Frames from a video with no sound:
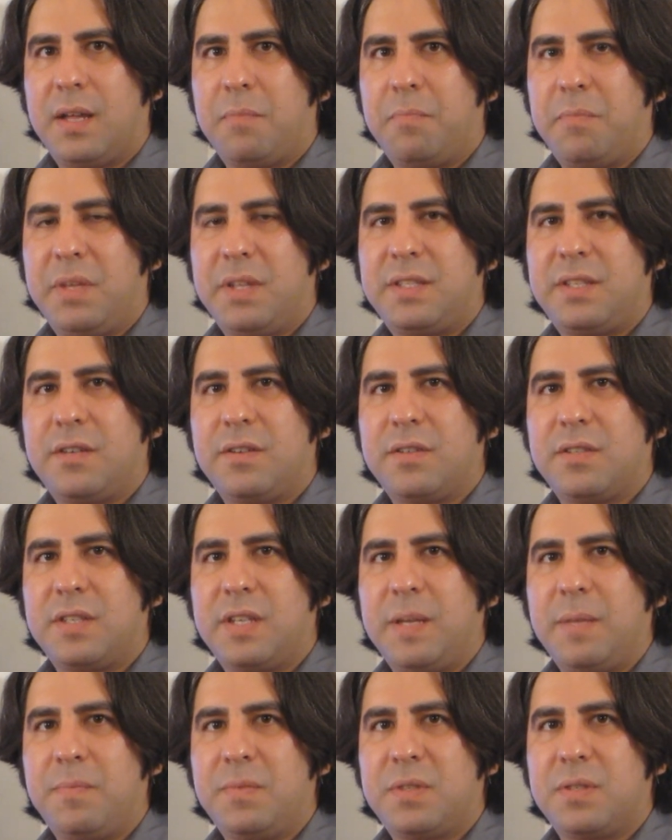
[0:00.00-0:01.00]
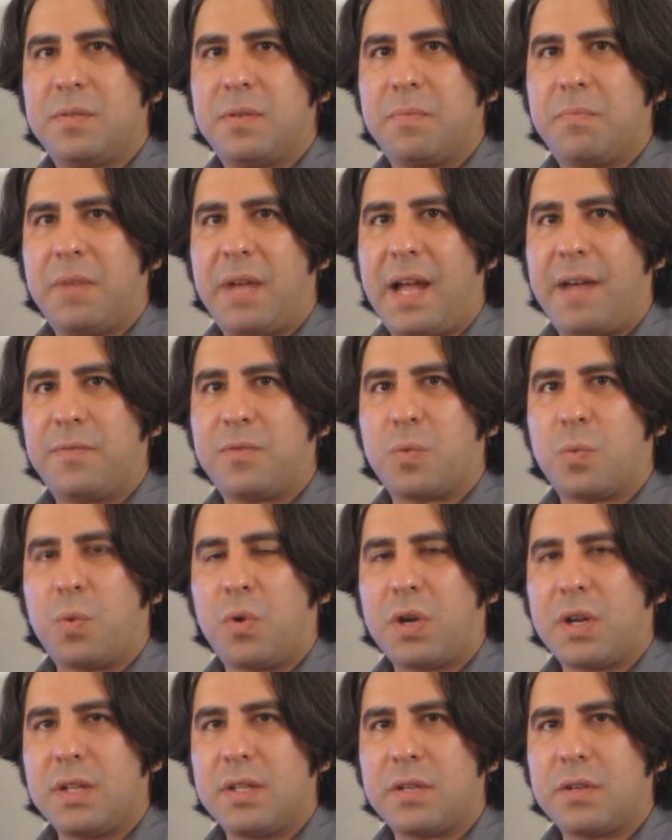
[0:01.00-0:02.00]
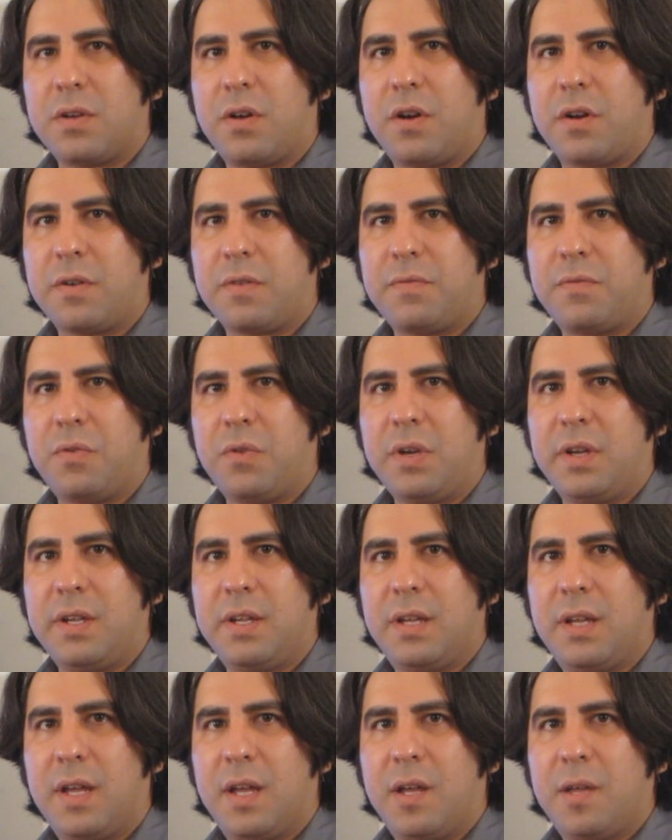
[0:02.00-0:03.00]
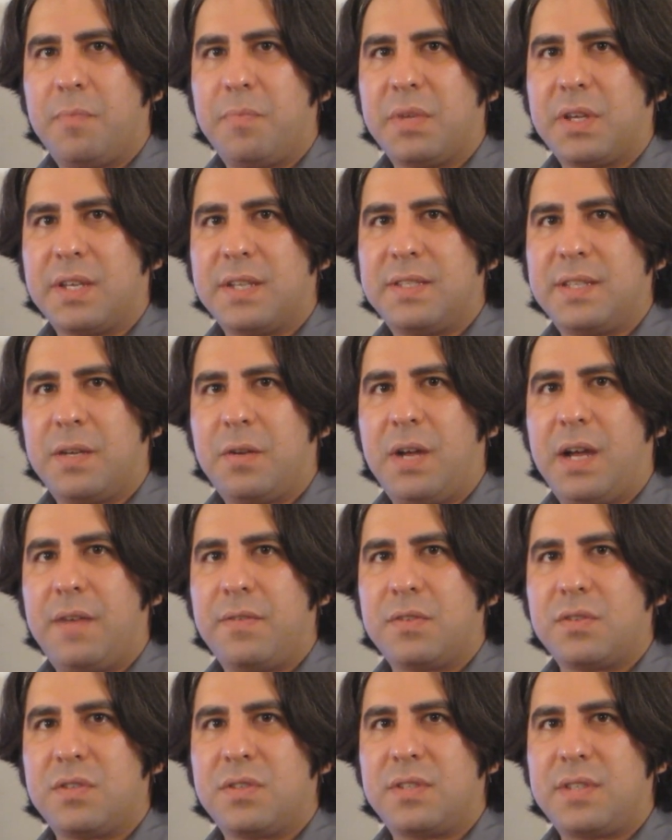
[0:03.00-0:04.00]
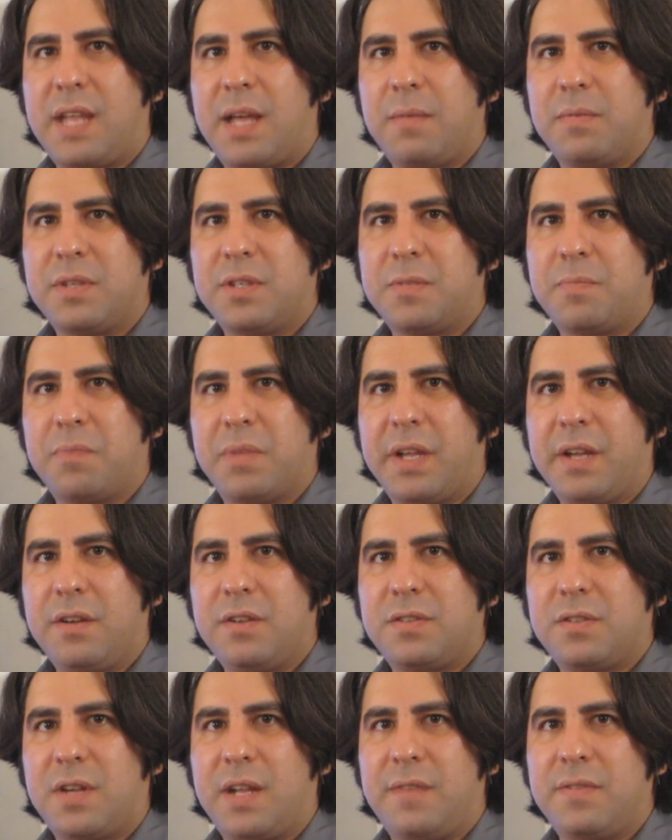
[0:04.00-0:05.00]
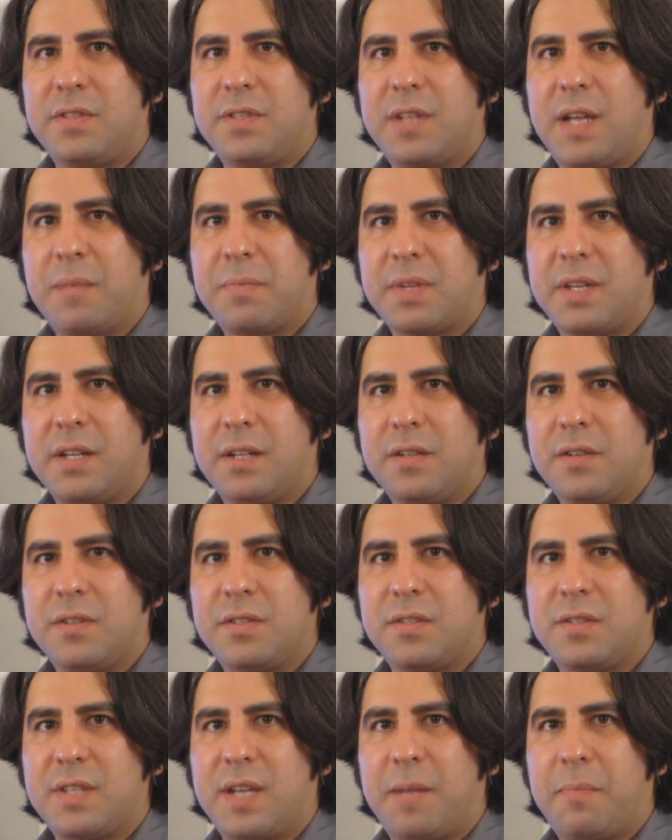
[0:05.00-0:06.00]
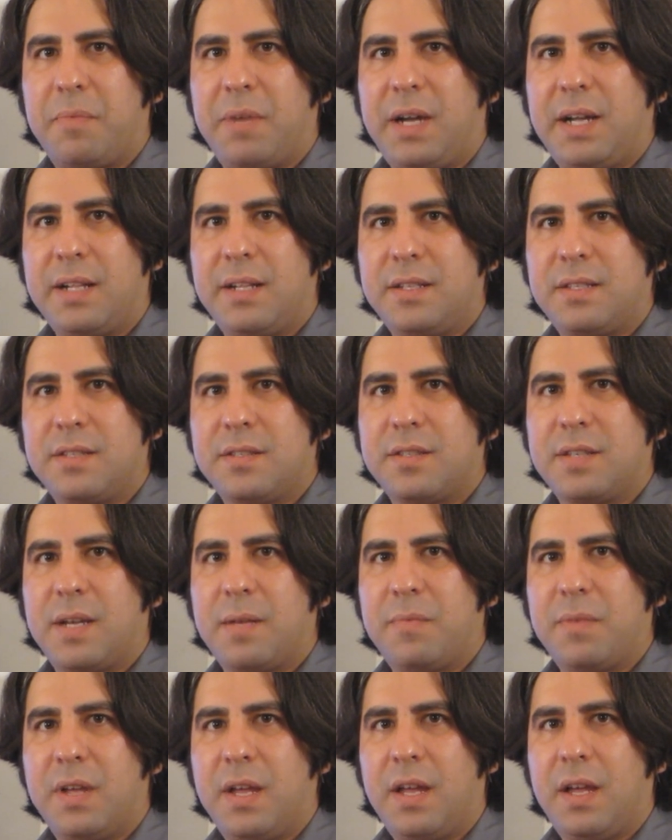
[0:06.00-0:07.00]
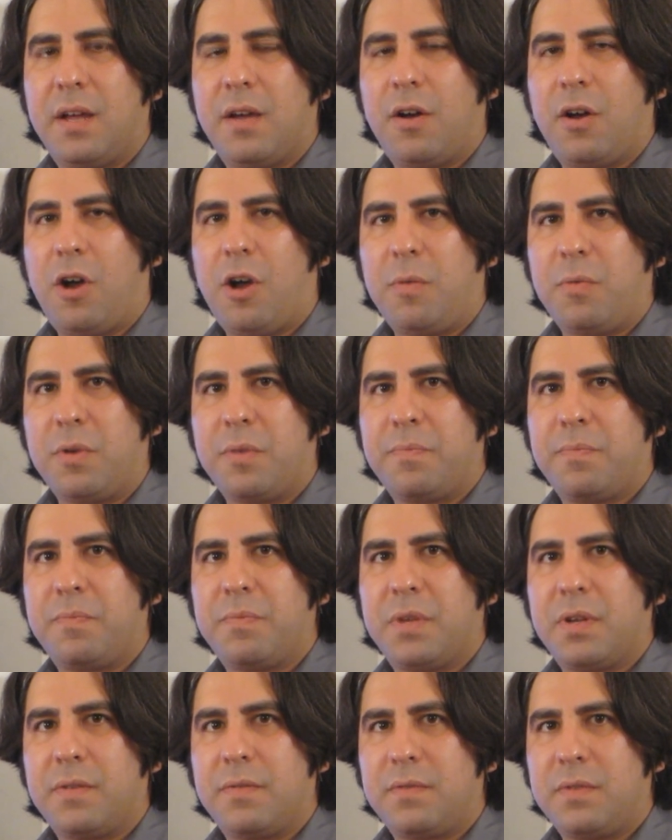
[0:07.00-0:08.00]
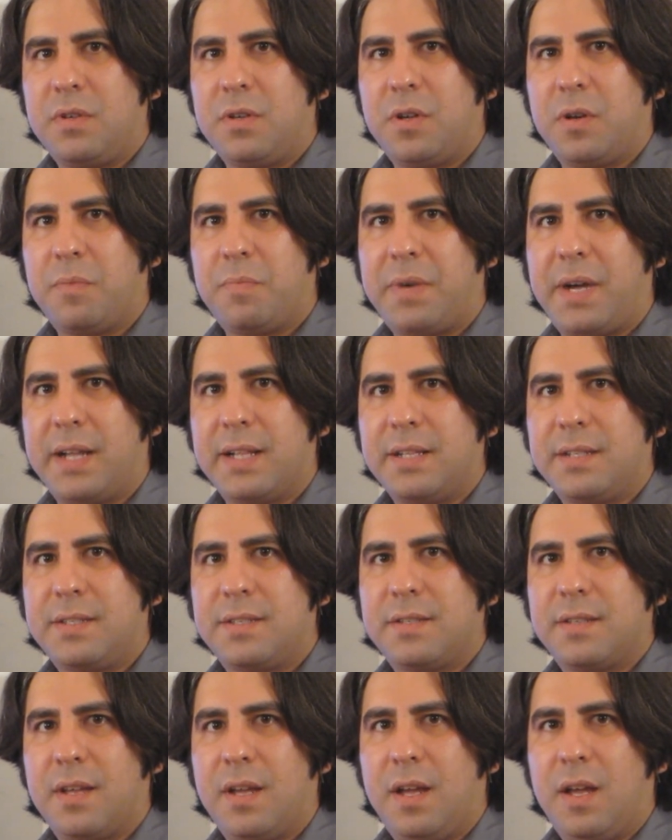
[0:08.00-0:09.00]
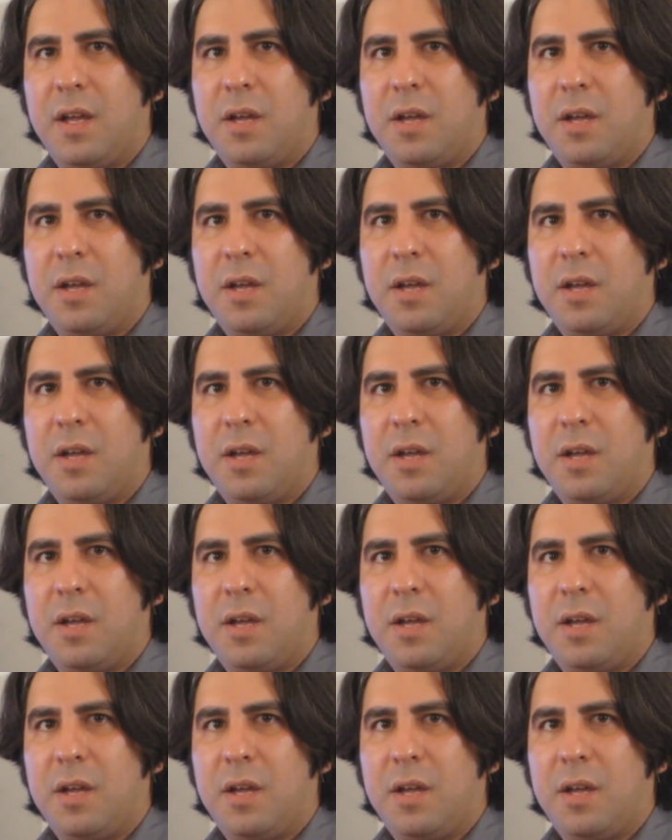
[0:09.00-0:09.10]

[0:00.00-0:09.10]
Mid-tier teams have to work a little harder for it, because they don't have those established players that have the top killers, the top pilots, the top armor pilots.